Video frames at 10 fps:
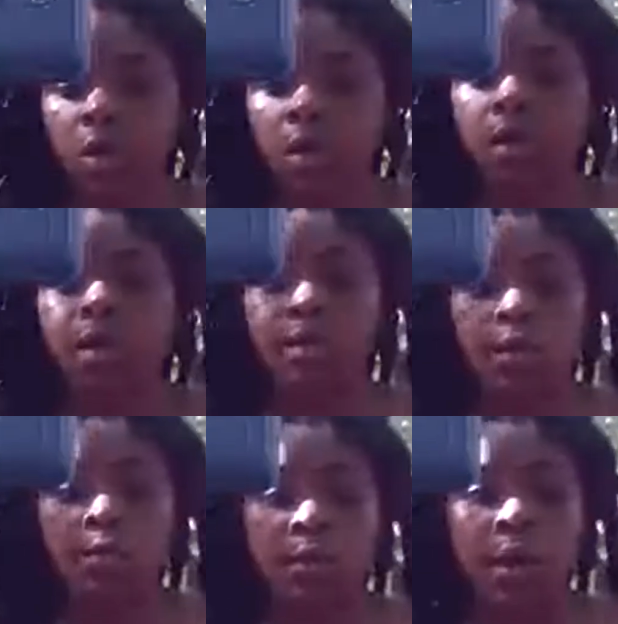Yeah, that's the
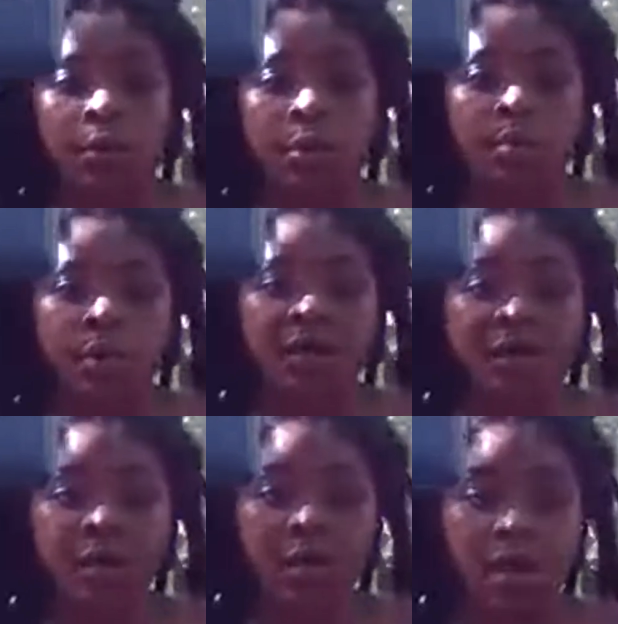name of that one, Black
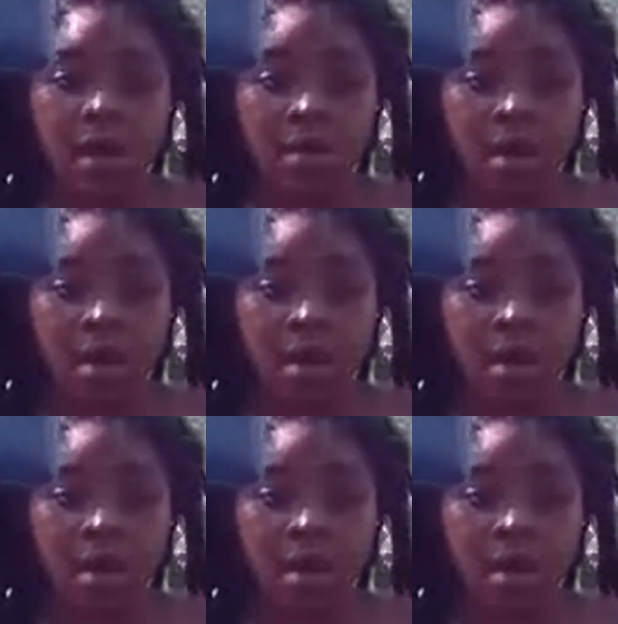Fertility and